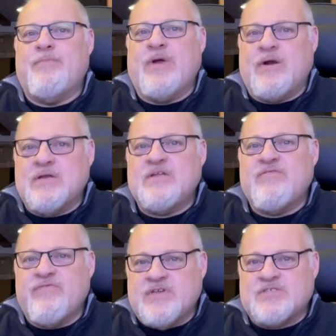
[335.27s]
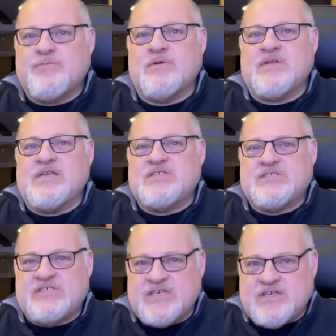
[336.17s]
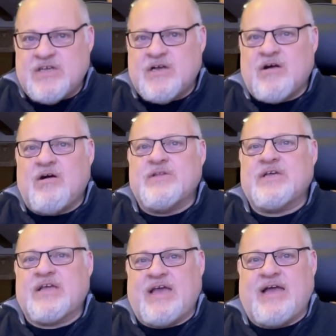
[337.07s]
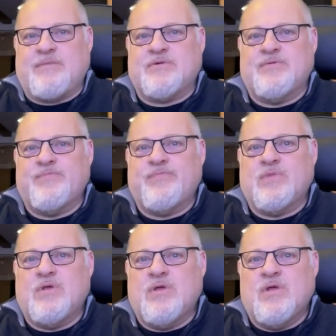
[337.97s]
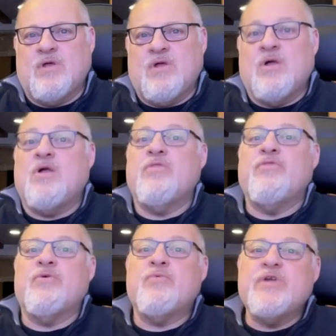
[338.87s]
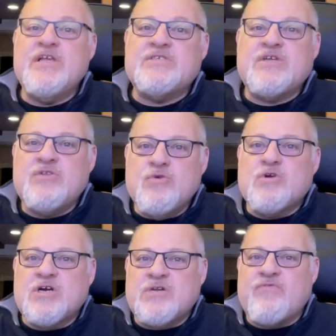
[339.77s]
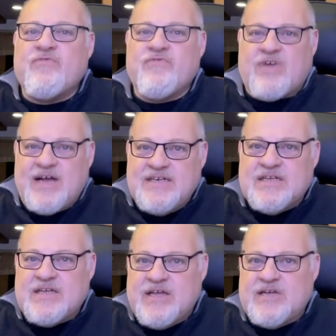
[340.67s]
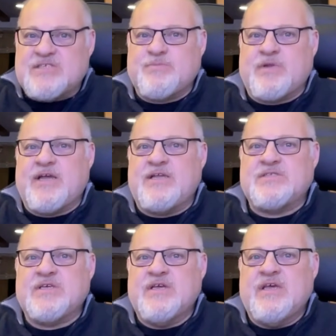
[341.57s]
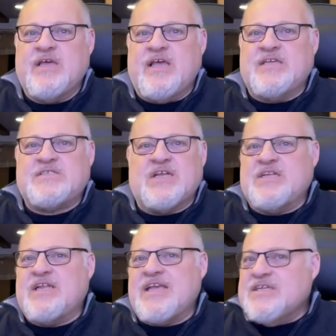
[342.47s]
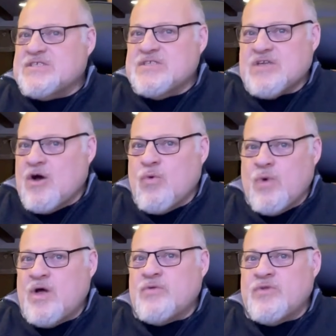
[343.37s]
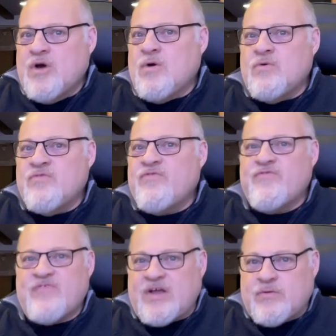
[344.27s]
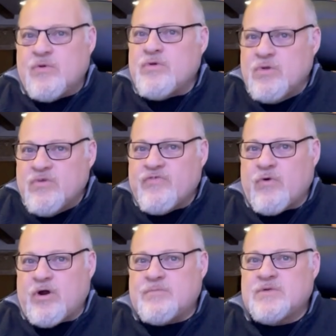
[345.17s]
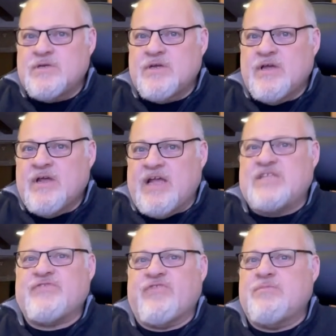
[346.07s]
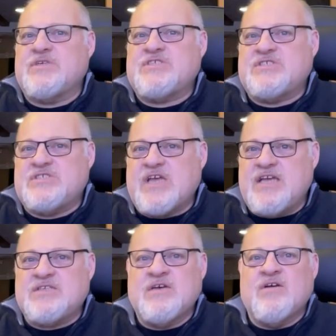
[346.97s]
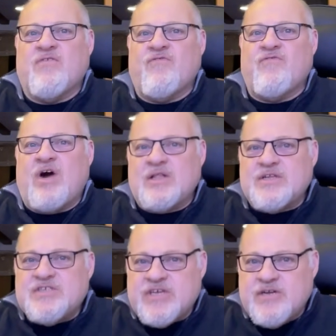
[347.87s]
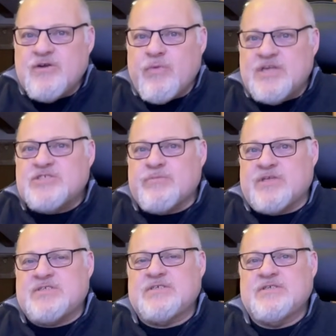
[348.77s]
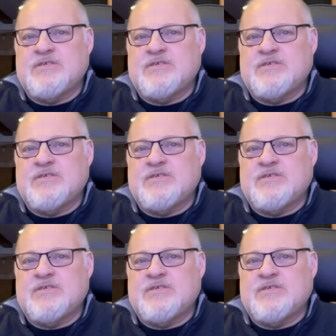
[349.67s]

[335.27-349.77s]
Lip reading: barely visible insignia on the cap. The reason you couldn't find it, he explains, is that it isn't a well-known federal uniform. It's from a state volunteer regiment.